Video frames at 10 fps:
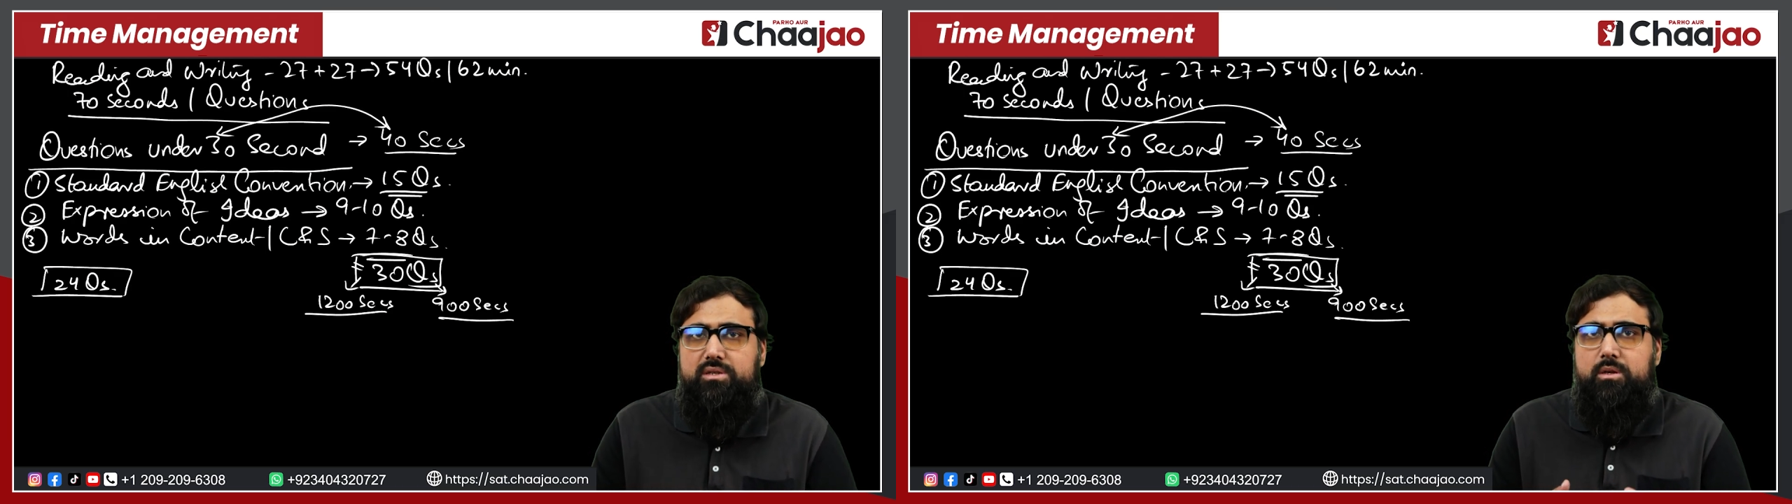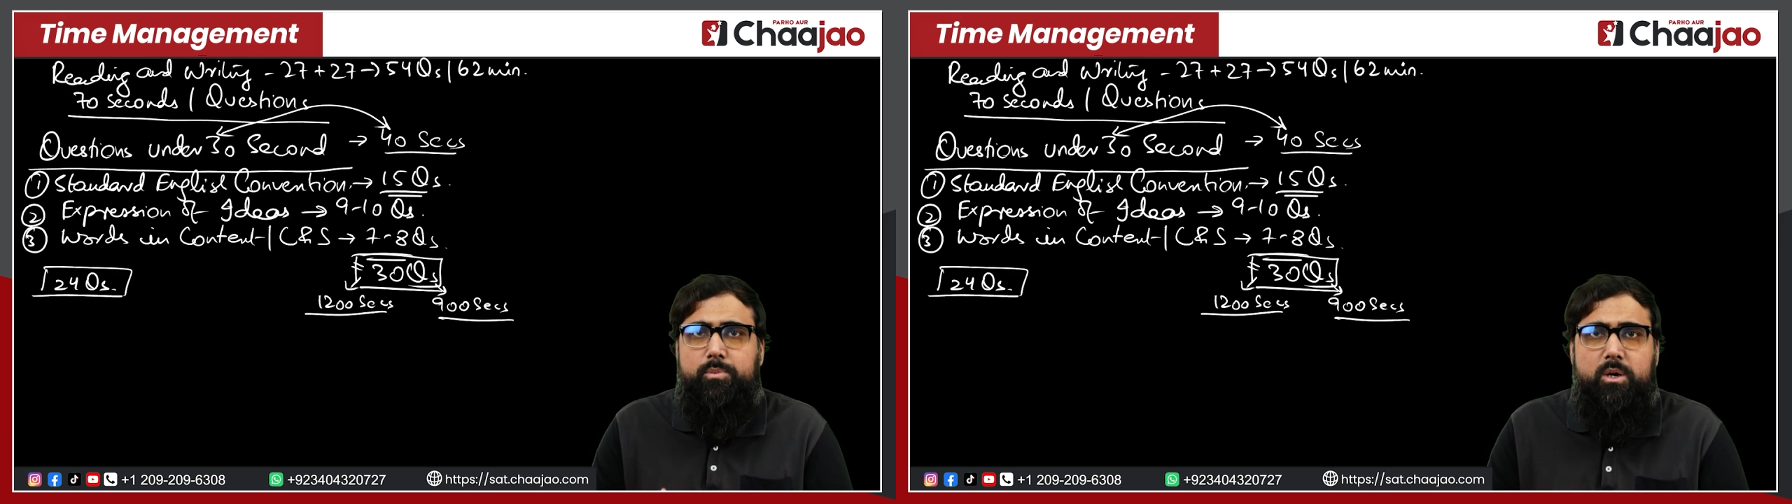
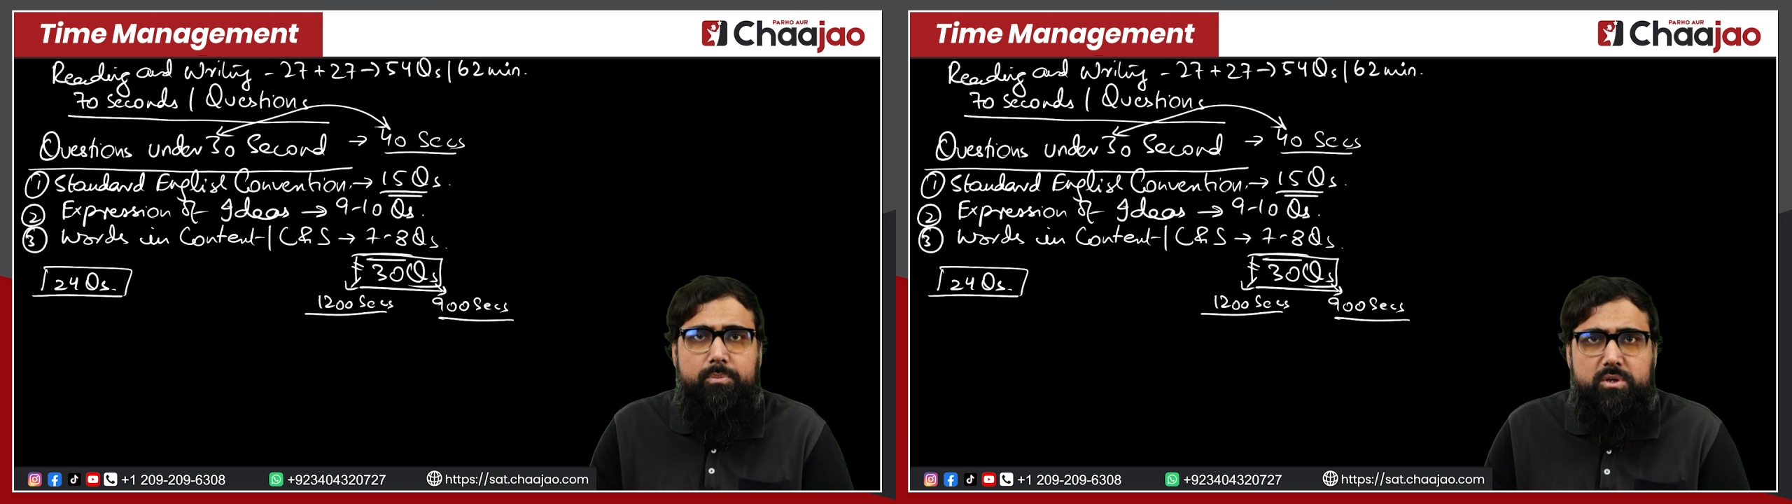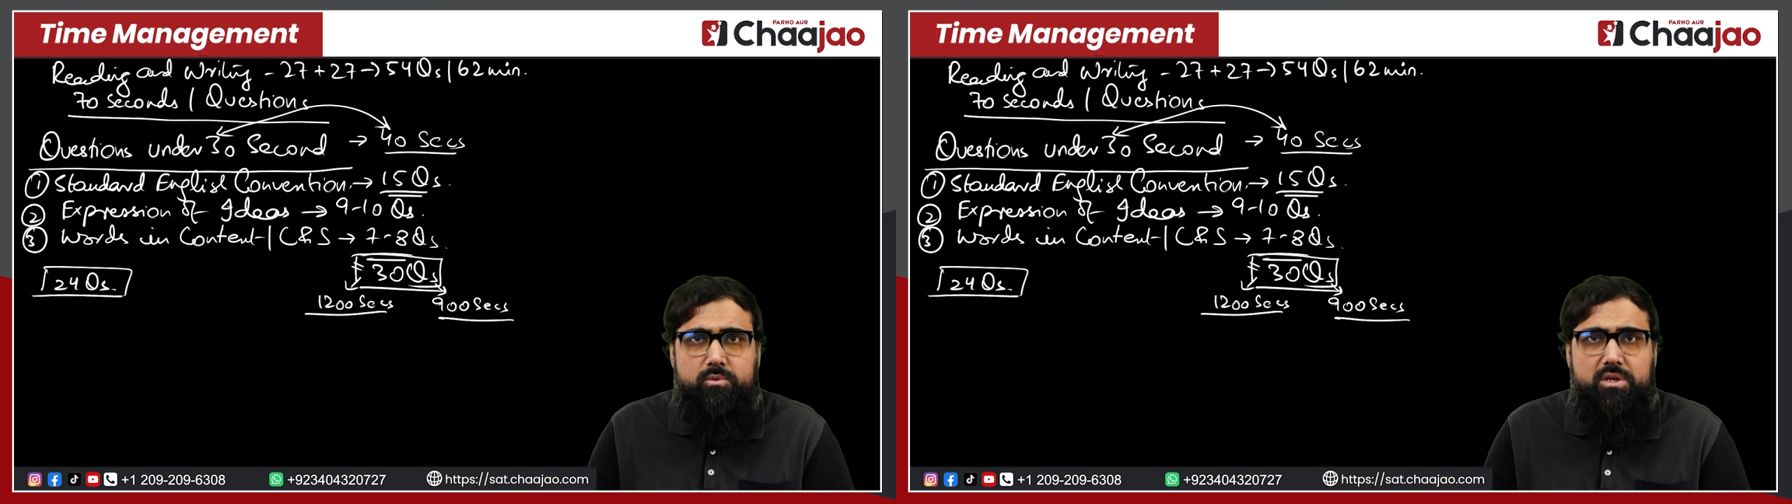the
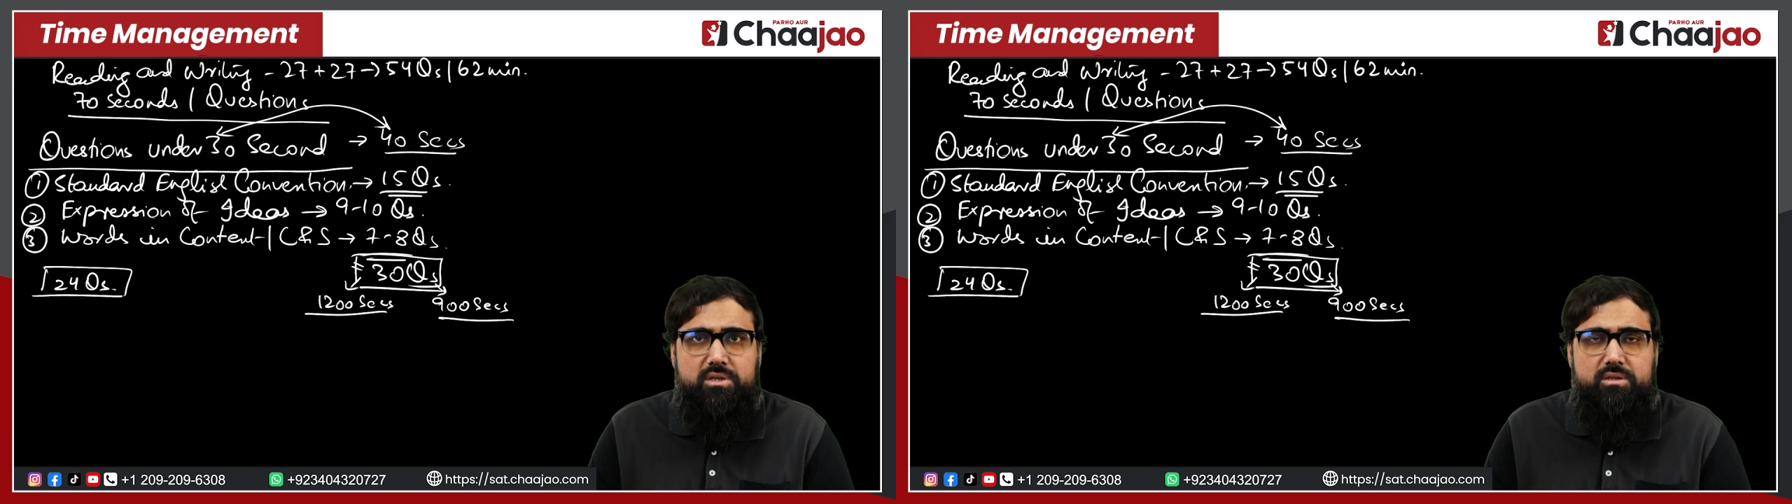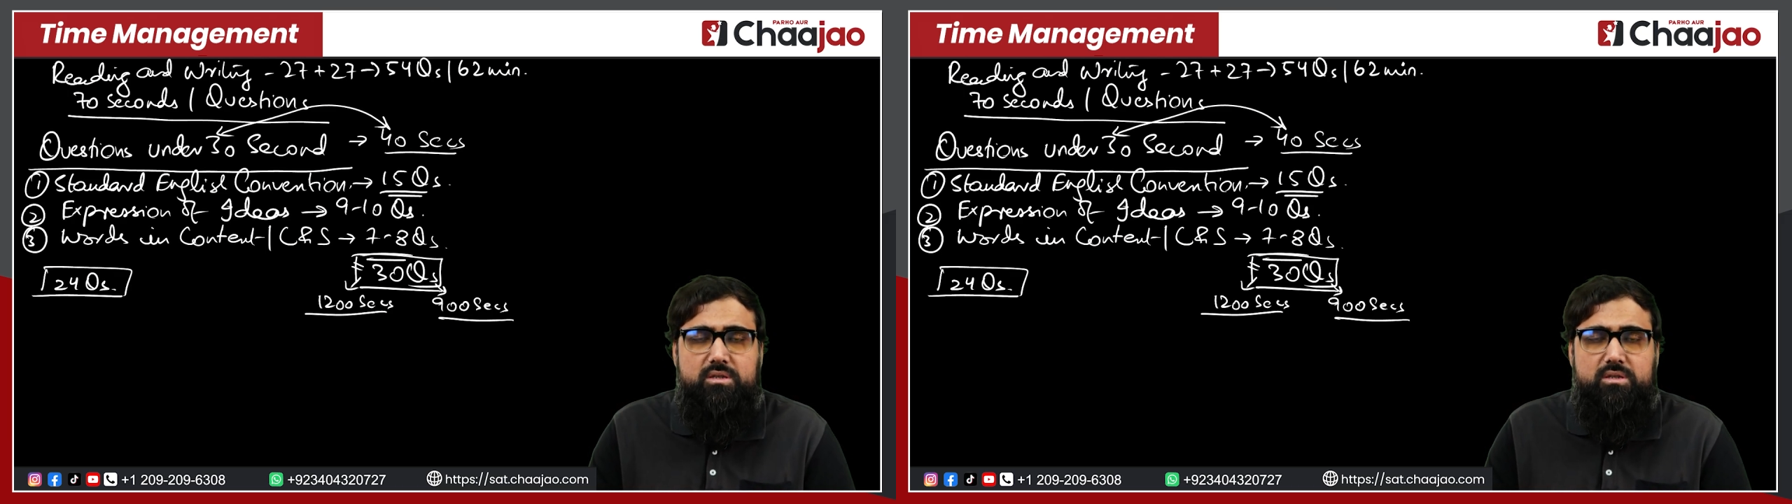purpose questions,